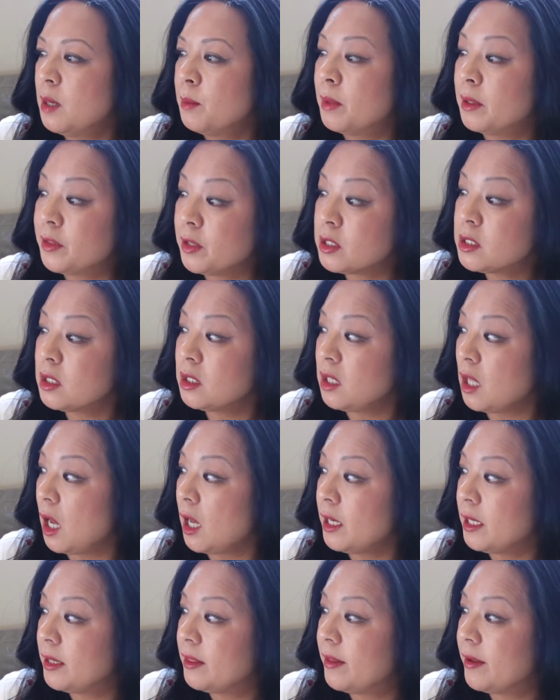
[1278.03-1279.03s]
But there's a
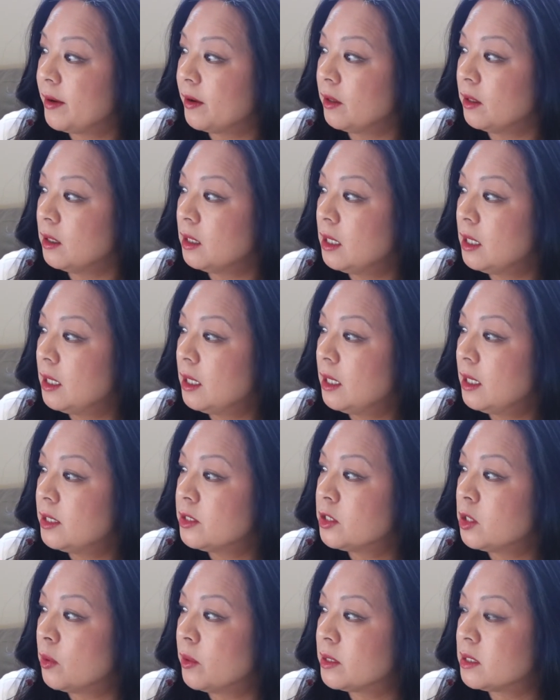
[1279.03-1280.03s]
lot in there,
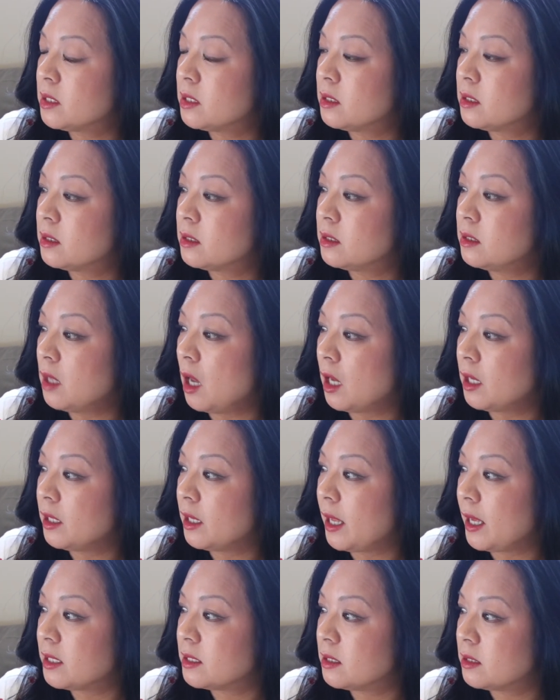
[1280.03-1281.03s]
so it's not
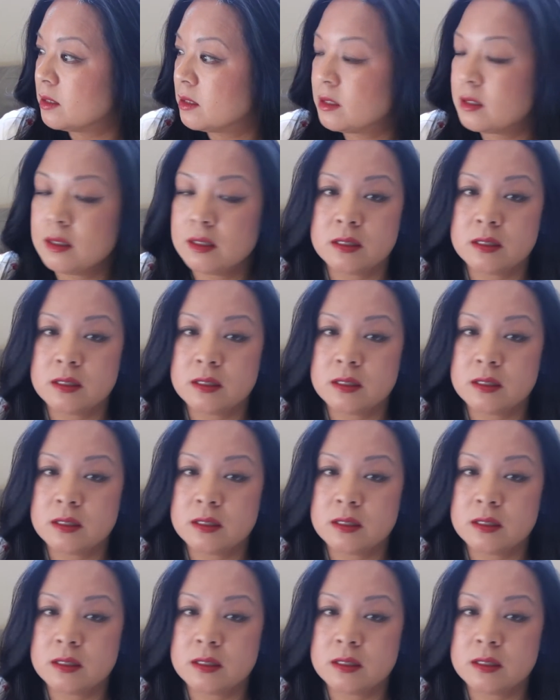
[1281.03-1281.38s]
as